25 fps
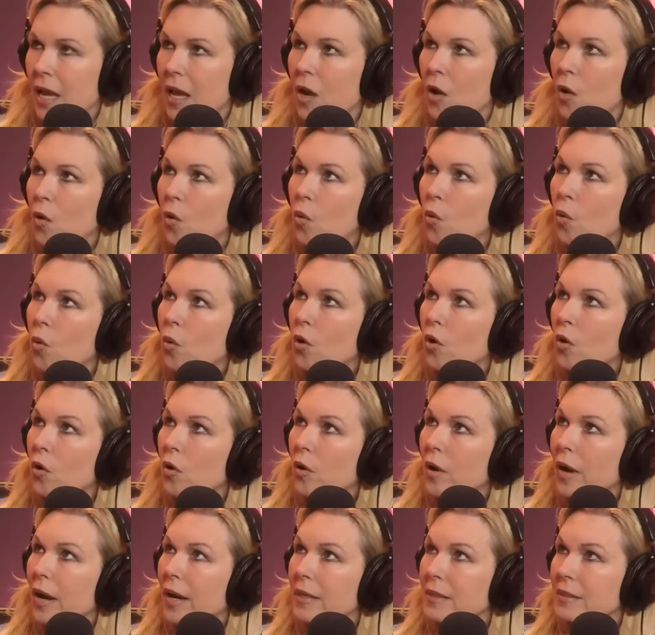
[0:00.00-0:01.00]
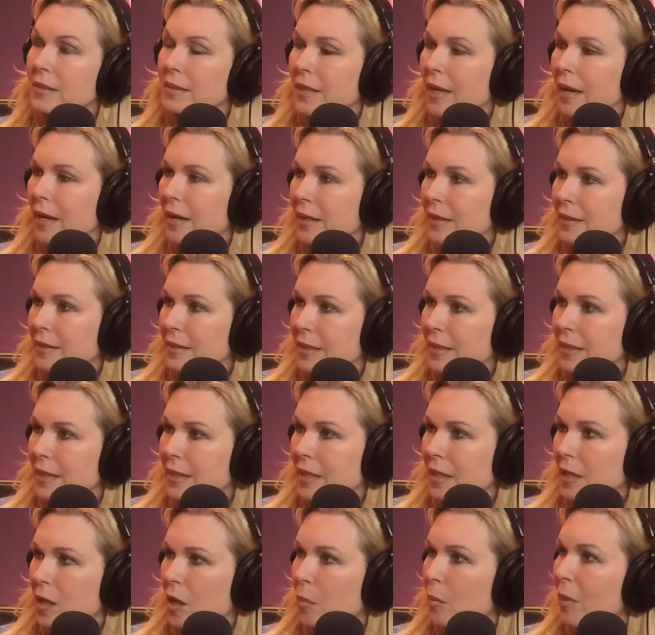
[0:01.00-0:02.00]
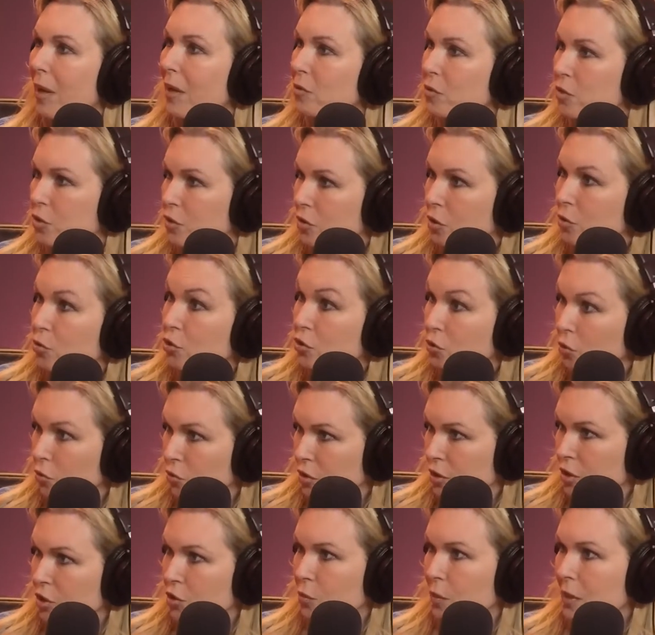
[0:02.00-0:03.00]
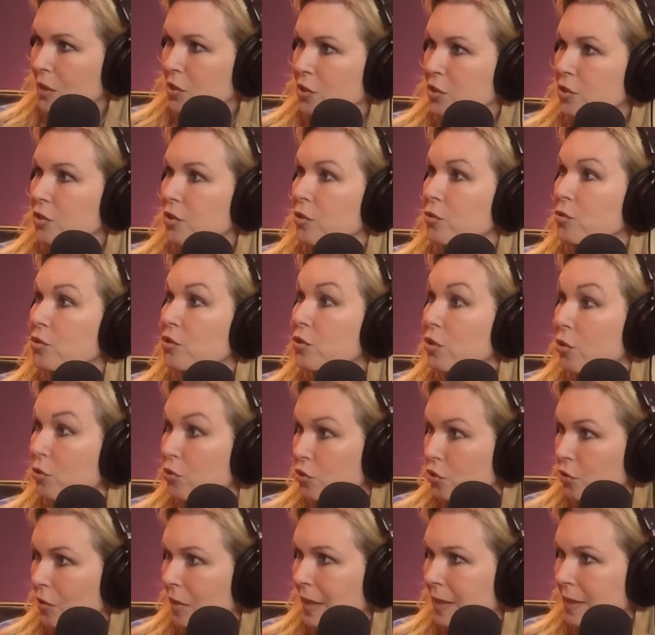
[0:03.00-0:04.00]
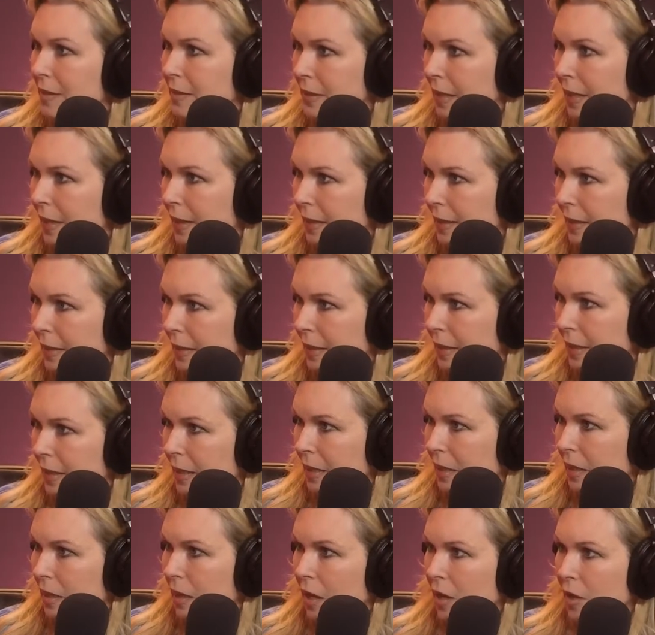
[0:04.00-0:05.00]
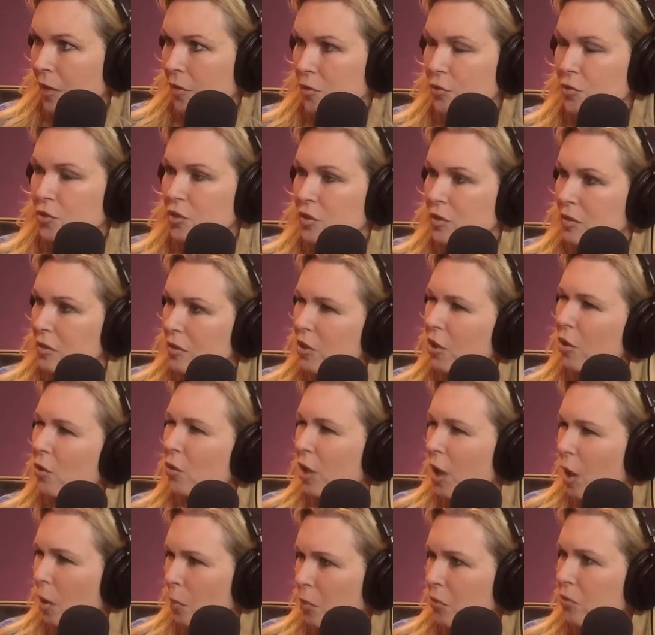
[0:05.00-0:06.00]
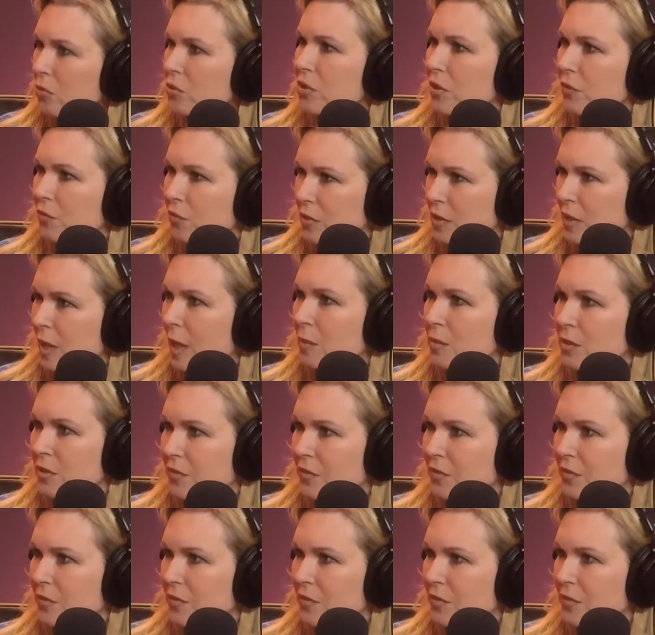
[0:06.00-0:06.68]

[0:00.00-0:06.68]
or anxiety about social situations, so social anxiety. Okay. There's, a couple different types of